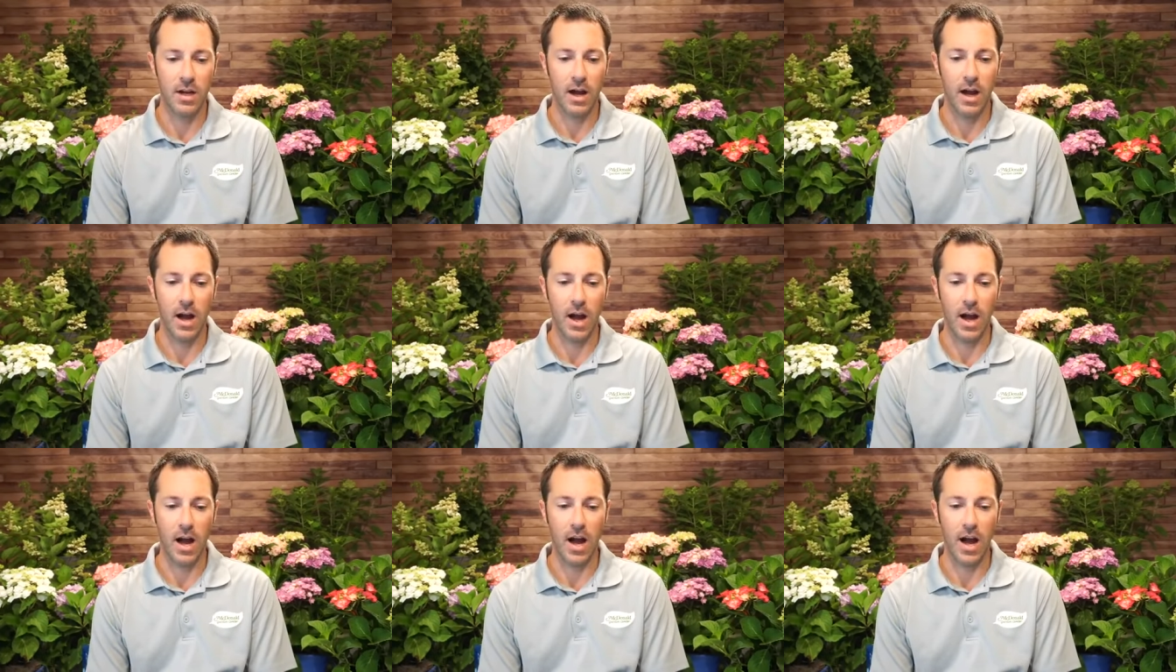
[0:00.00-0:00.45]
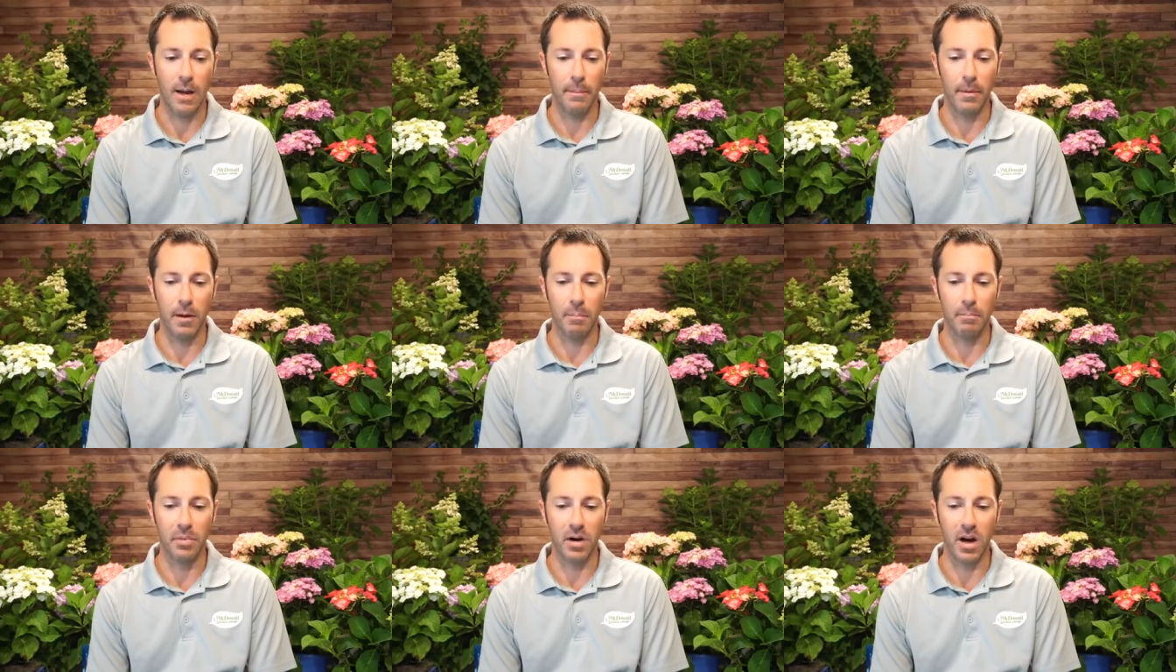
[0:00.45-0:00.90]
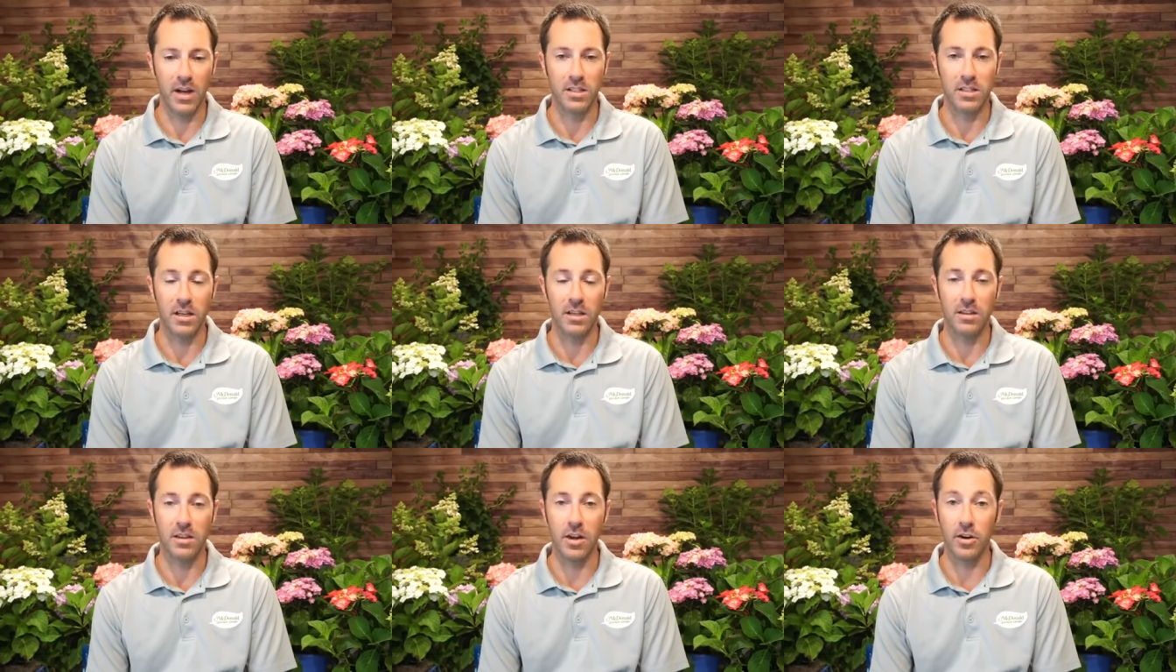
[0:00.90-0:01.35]
Um,
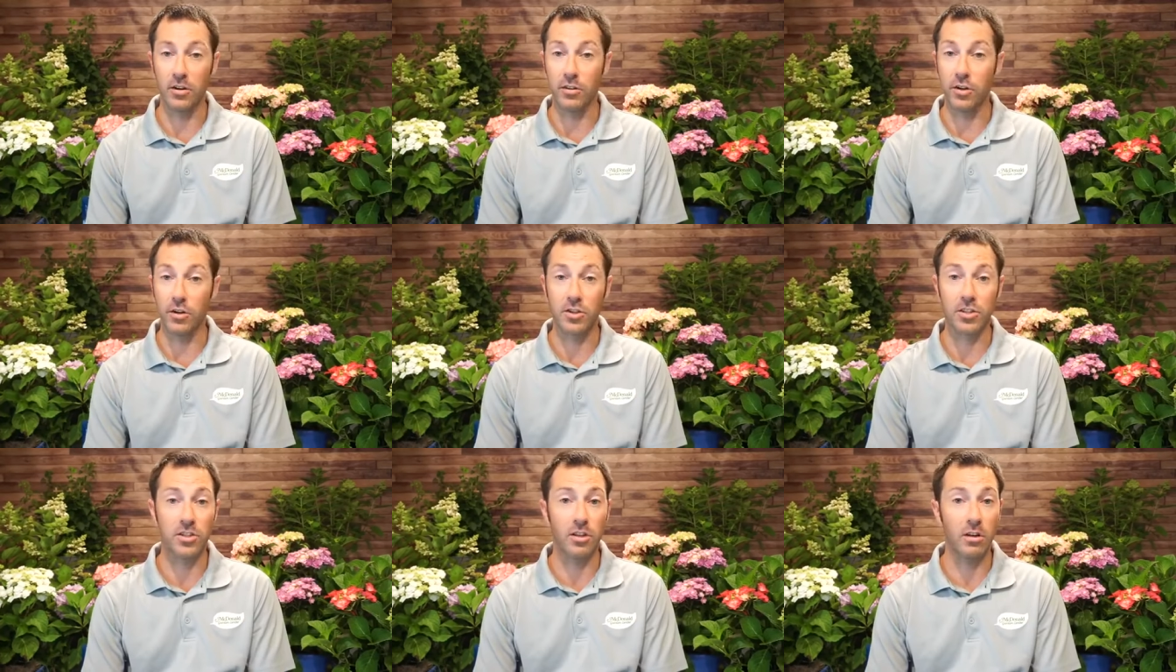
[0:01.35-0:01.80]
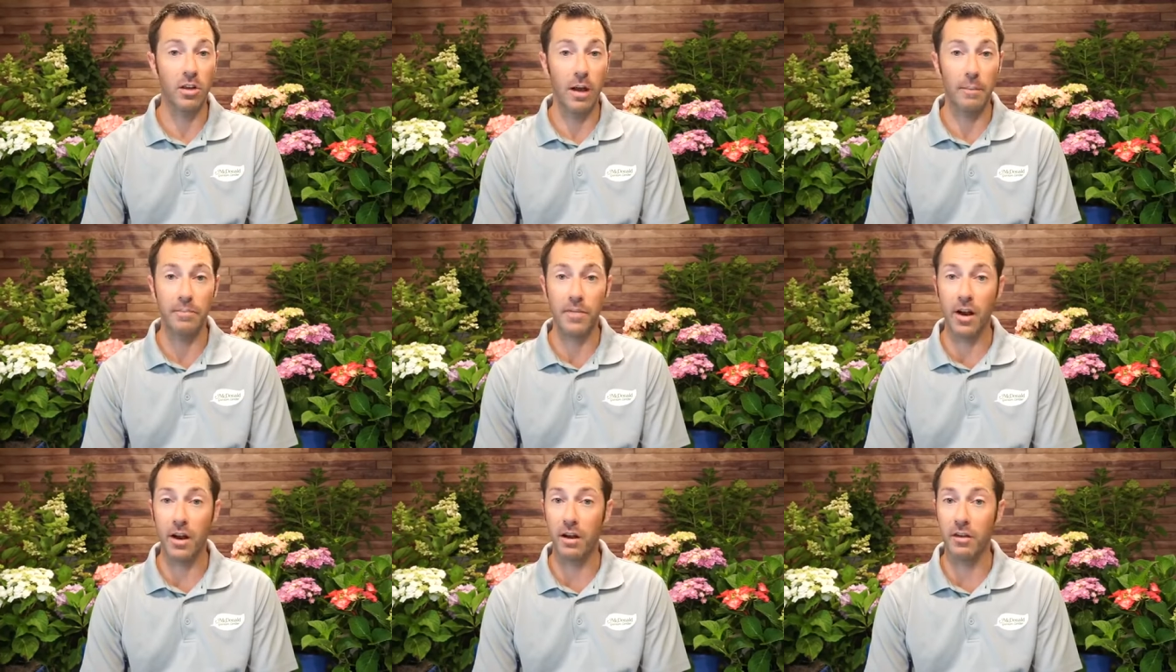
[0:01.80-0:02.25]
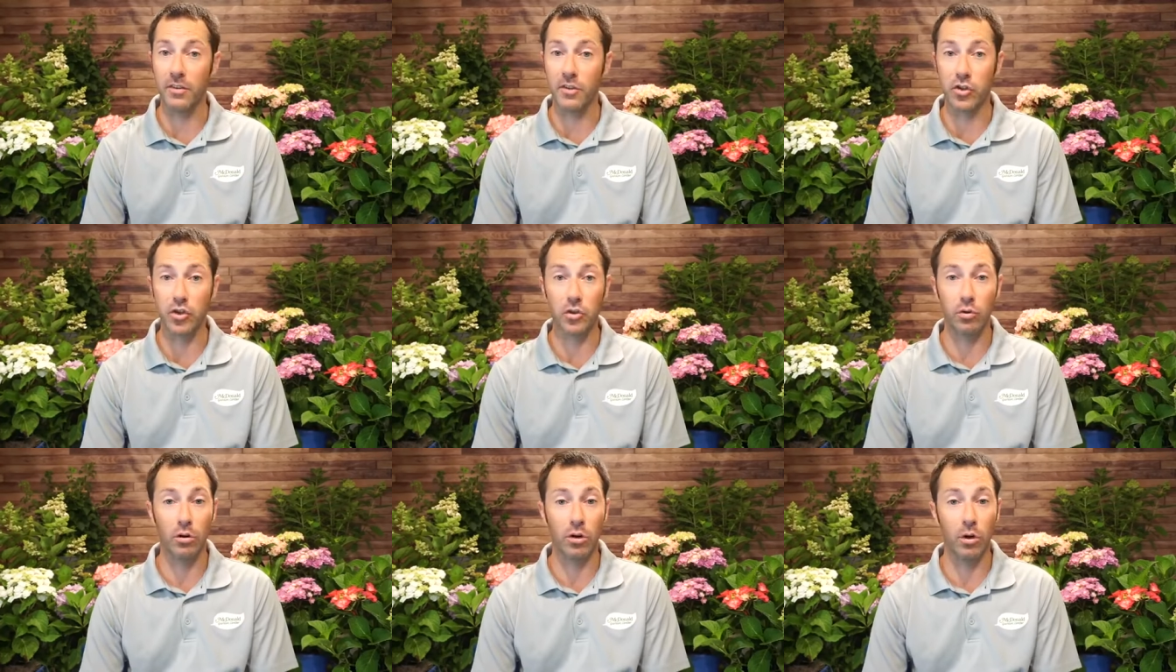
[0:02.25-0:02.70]
but they're, they're still up there, and the
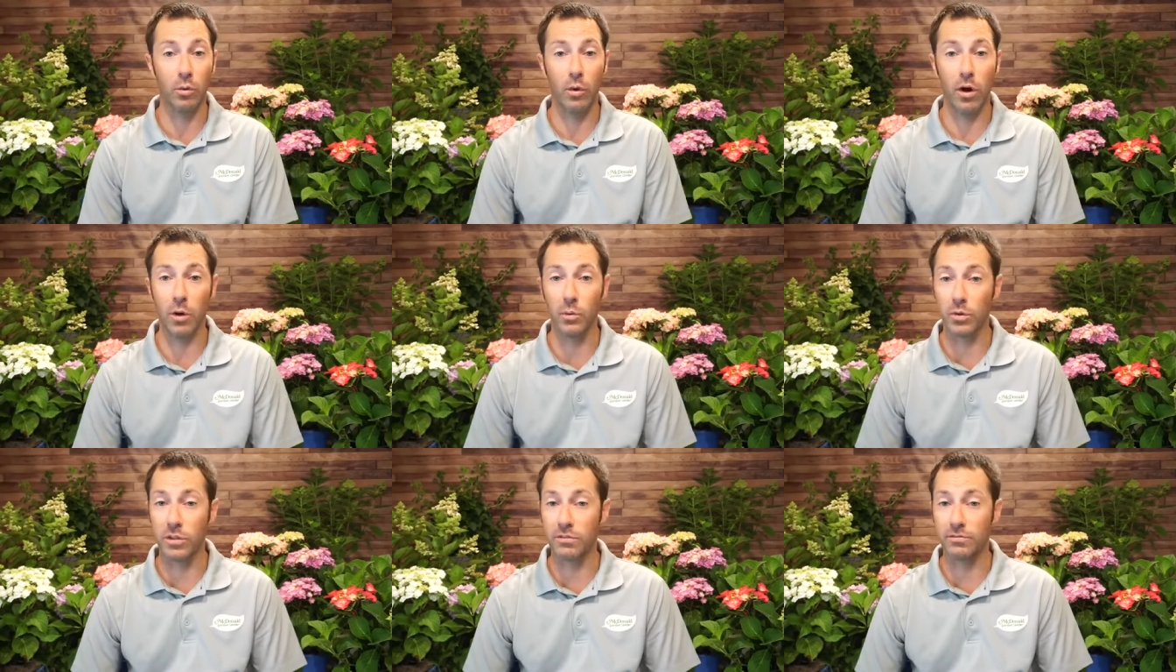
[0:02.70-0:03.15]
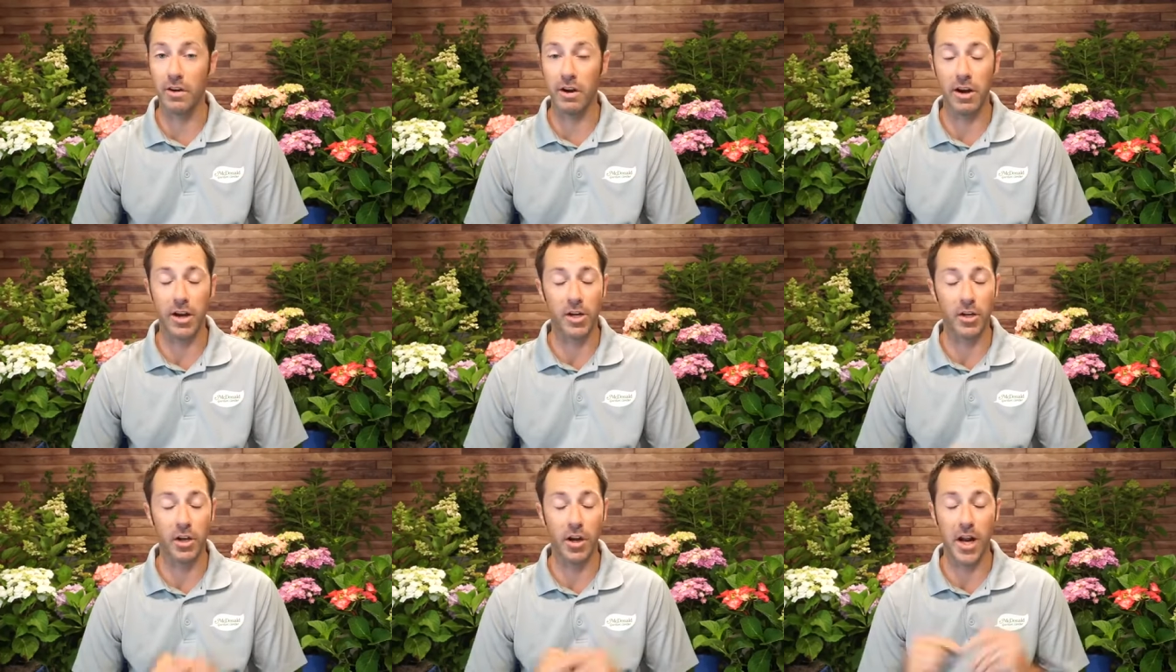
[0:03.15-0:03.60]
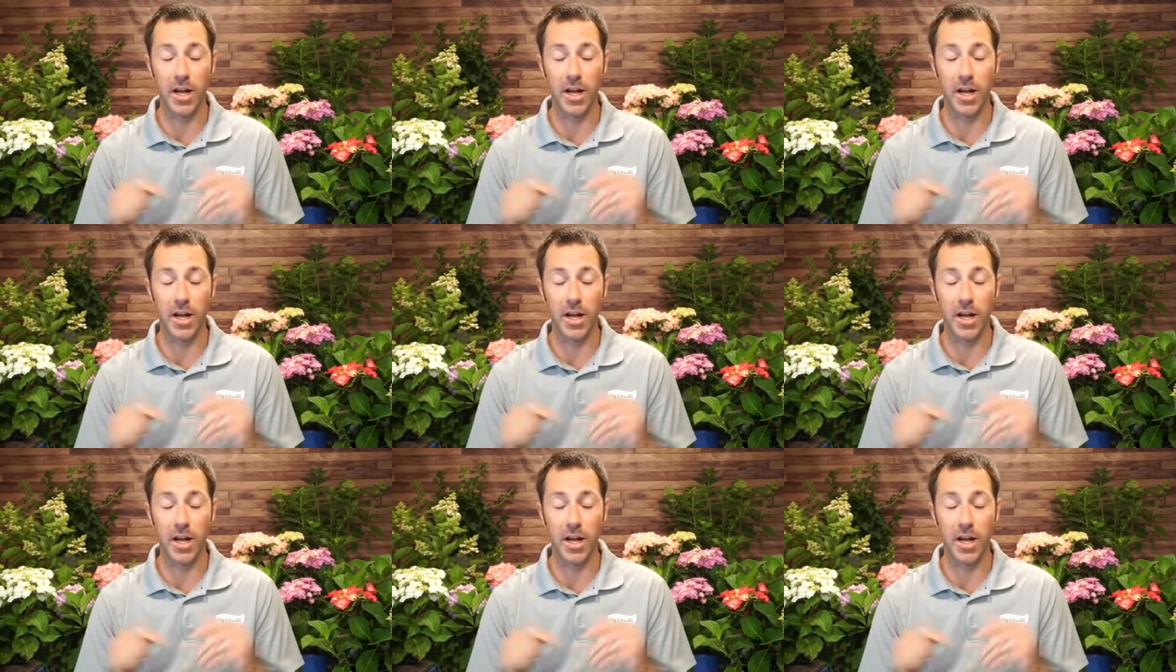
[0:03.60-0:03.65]
soil one was very good.